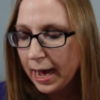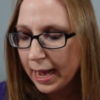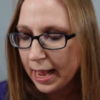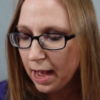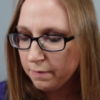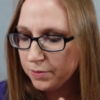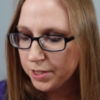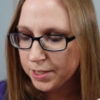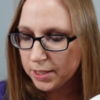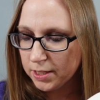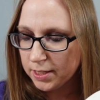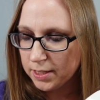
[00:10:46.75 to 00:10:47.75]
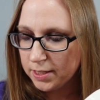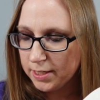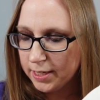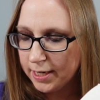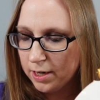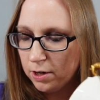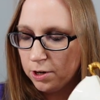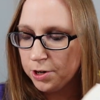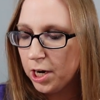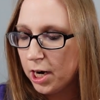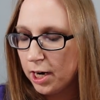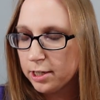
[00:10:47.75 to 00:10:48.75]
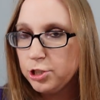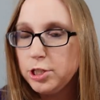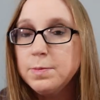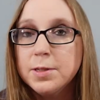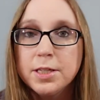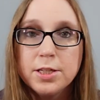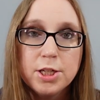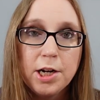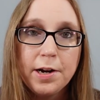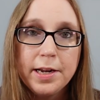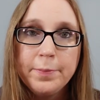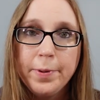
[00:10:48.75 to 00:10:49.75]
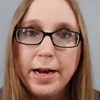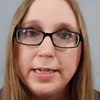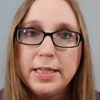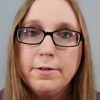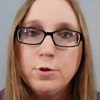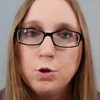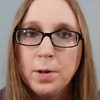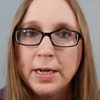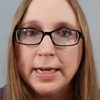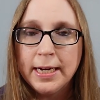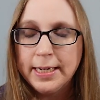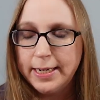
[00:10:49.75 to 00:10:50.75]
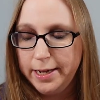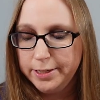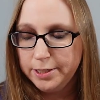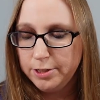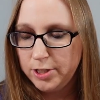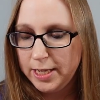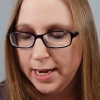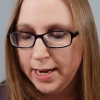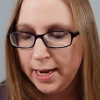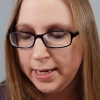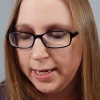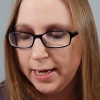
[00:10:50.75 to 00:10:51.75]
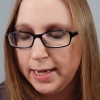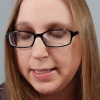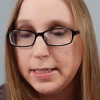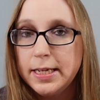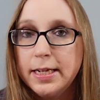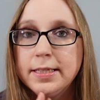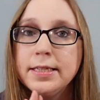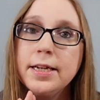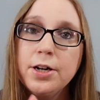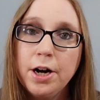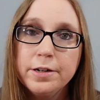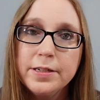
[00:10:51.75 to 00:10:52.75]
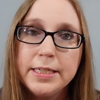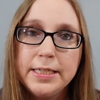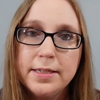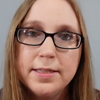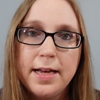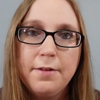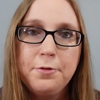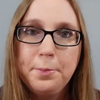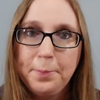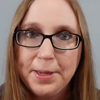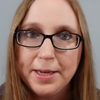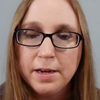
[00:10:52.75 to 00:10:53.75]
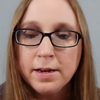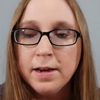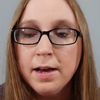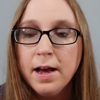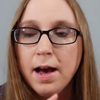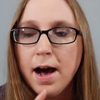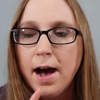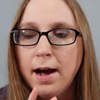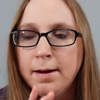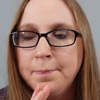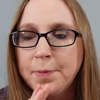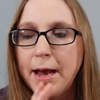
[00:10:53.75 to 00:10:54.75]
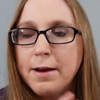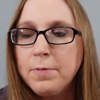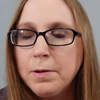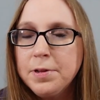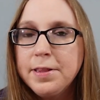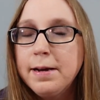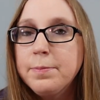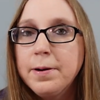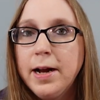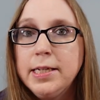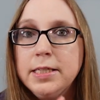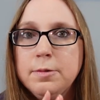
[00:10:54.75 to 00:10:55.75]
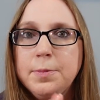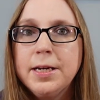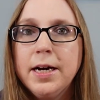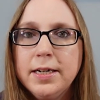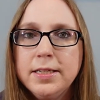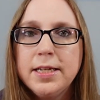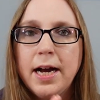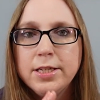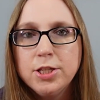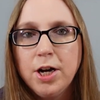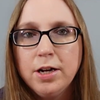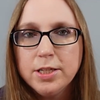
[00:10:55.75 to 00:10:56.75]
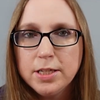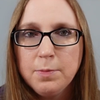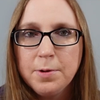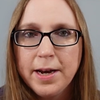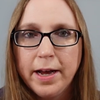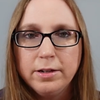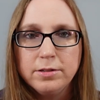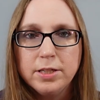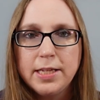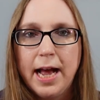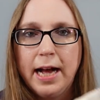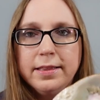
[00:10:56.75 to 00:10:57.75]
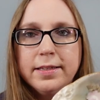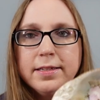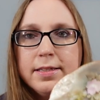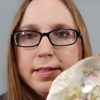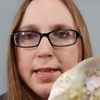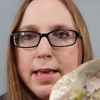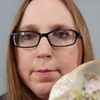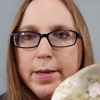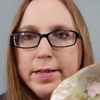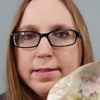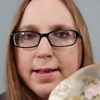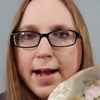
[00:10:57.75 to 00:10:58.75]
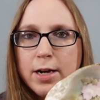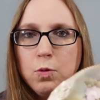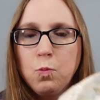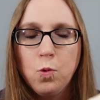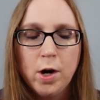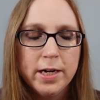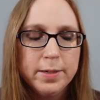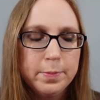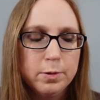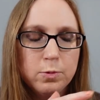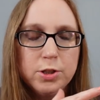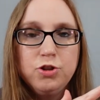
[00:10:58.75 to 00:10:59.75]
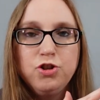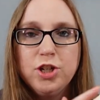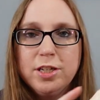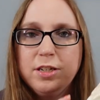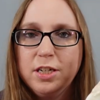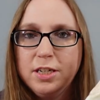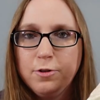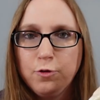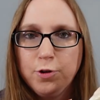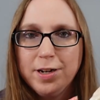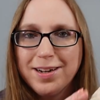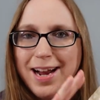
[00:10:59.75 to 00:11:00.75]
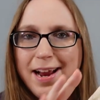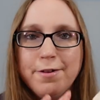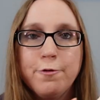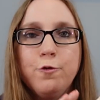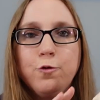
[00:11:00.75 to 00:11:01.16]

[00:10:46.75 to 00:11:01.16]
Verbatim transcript: I have this listed on auction with a starting price of $29.99. It already does have a bid. Um, I went with that price because I saw someone else had the same exact one but with just a different kind of